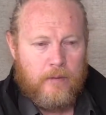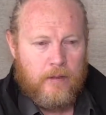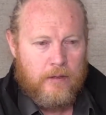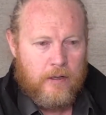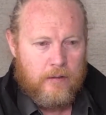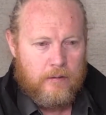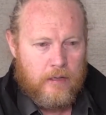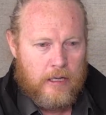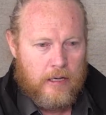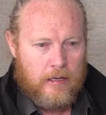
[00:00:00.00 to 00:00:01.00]

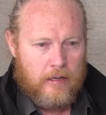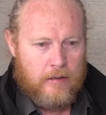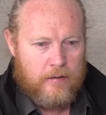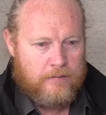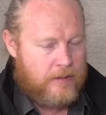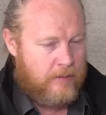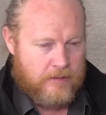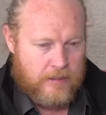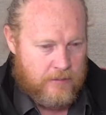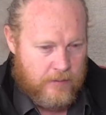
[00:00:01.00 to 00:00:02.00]
If someone
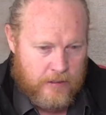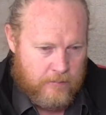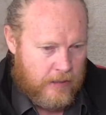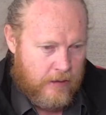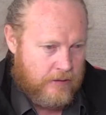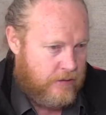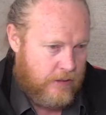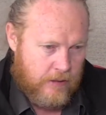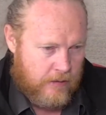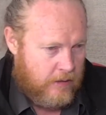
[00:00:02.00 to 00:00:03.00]
said to me, I'm going
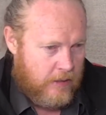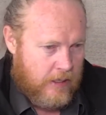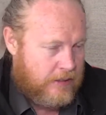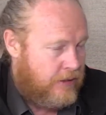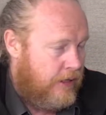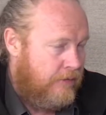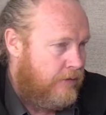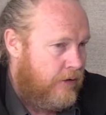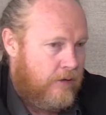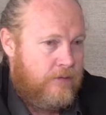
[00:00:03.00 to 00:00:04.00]
to a city
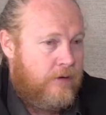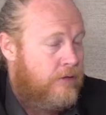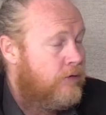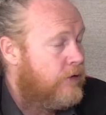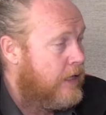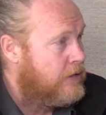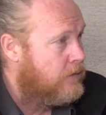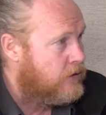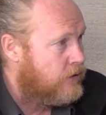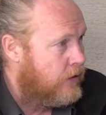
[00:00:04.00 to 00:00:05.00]
for 3 or 4 days,
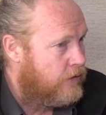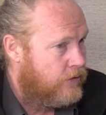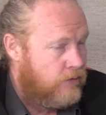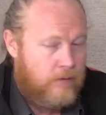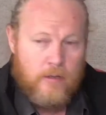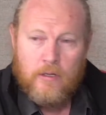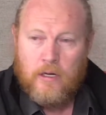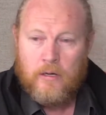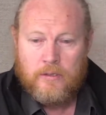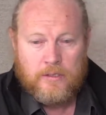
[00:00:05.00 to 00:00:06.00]
what should I do?
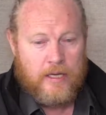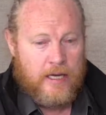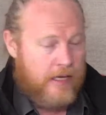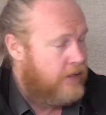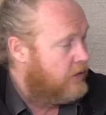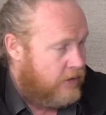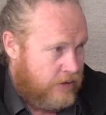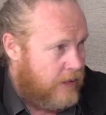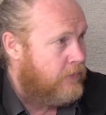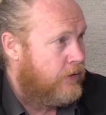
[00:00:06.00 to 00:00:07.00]
I would say, hey,
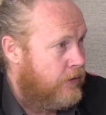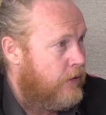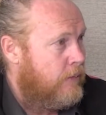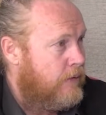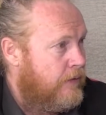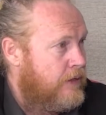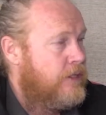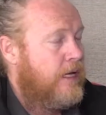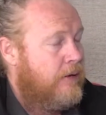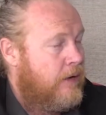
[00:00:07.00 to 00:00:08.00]
jump on an Urban
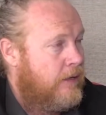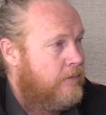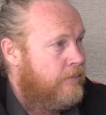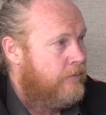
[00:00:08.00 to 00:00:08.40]
Adventure day one.